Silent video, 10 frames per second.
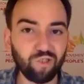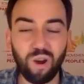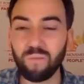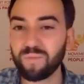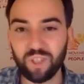
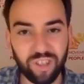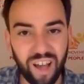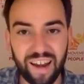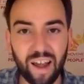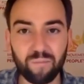Trump is
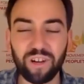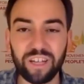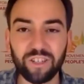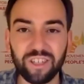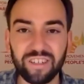not an
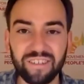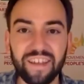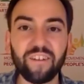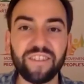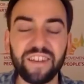aberration.
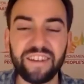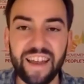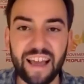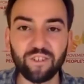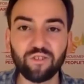They are the
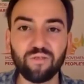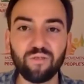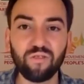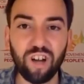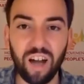
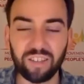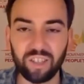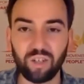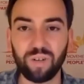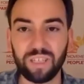natural
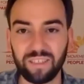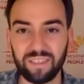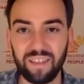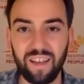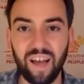
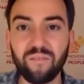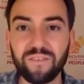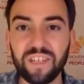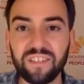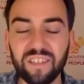consequence
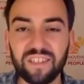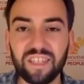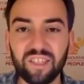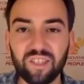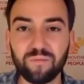of this
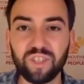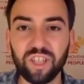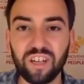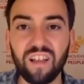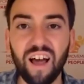system's
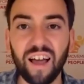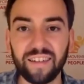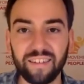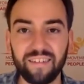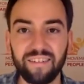
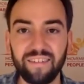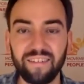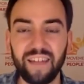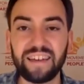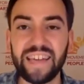decline
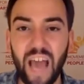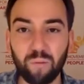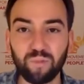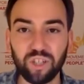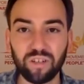and
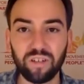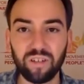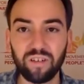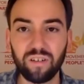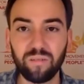capture
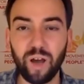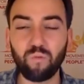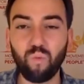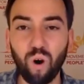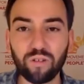
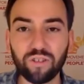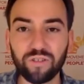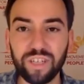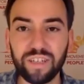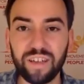by Wall
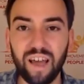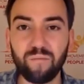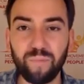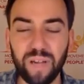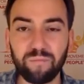Street
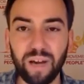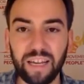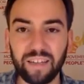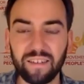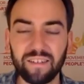and big
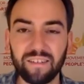money.